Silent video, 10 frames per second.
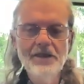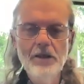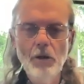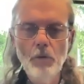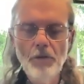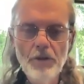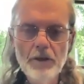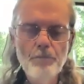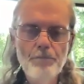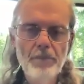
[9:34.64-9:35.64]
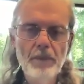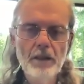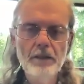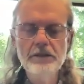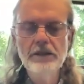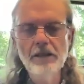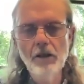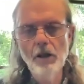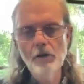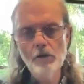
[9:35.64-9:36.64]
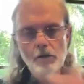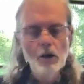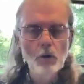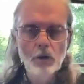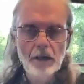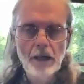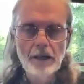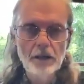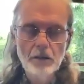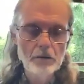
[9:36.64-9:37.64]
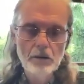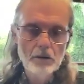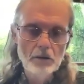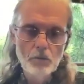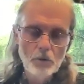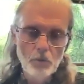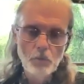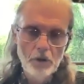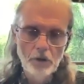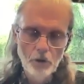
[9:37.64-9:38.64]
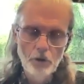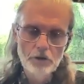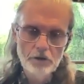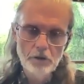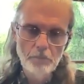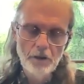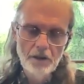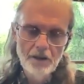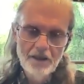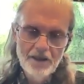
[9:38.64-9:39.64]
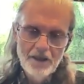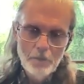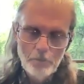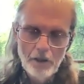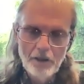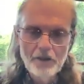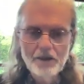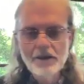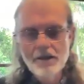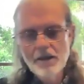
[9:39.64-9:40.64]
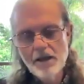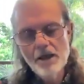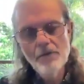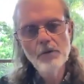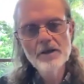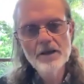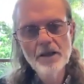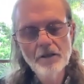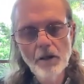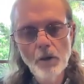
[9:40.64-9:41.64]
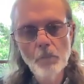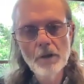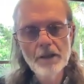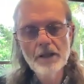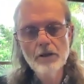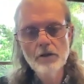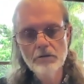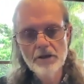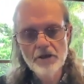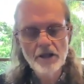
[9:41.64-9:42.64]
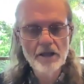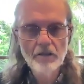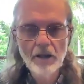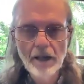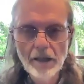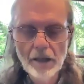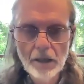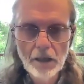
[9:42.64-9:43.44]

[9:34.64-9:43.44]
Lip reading: if we said, oh, look, go organic, we'd lose them. But if we said, oh, we need to regenerate